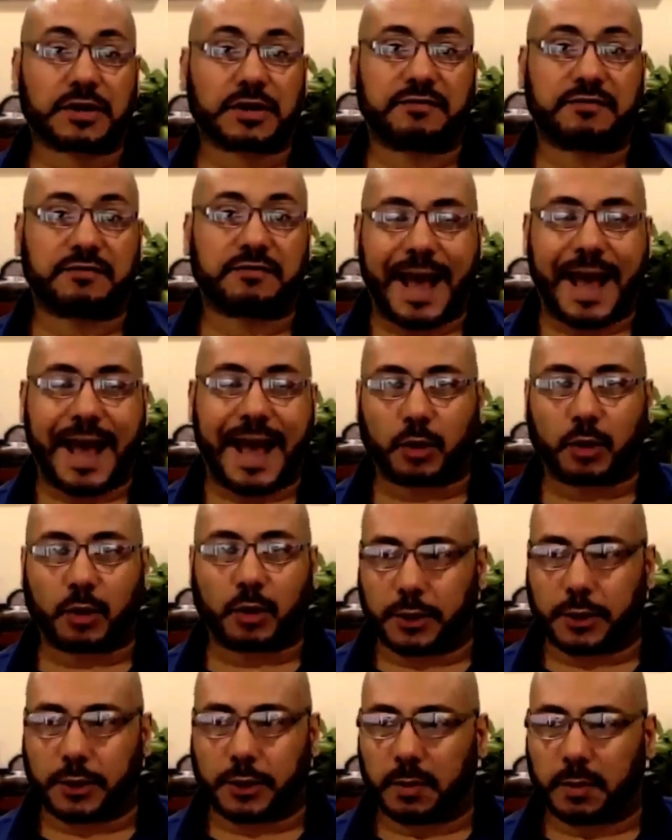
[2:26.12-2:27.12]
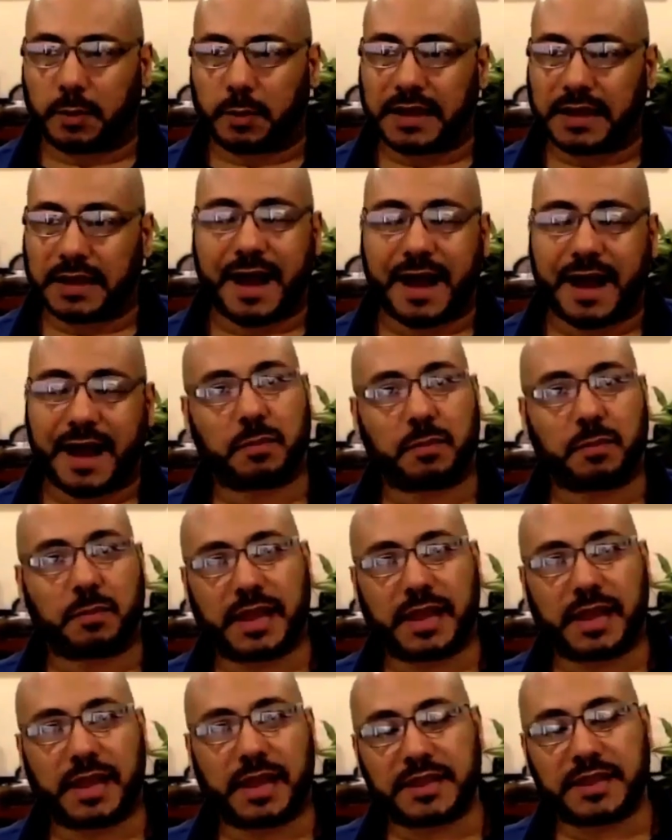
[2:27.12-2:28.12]
dabbled a little bit and gotten to a
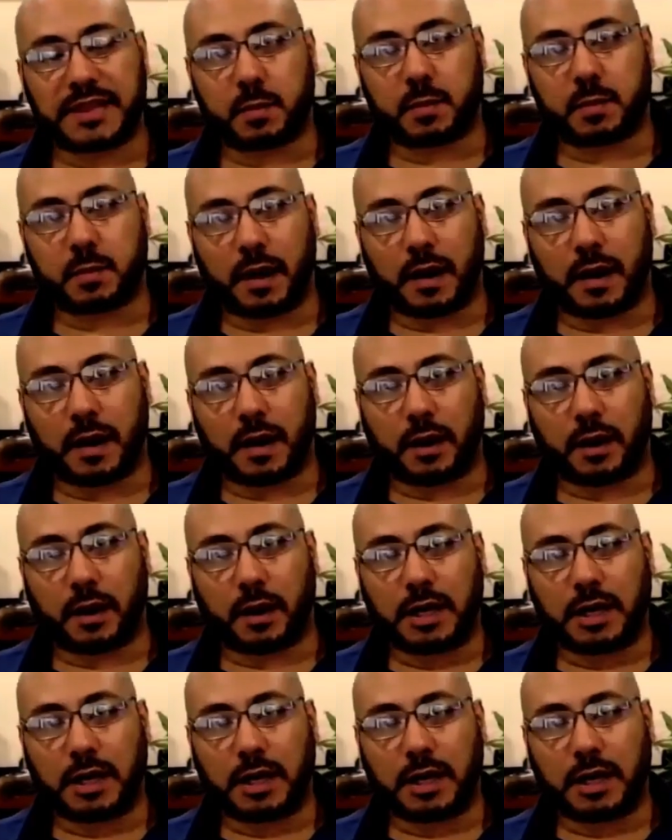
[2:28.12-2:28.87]
place where